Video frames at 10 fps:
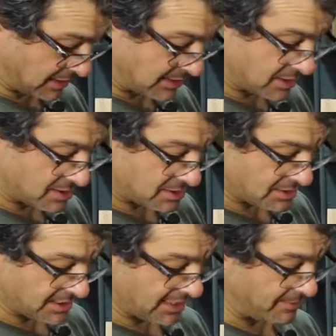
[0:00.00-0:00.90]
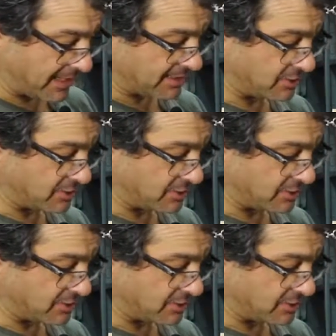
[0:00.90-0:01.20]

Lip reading: on this. This had a bad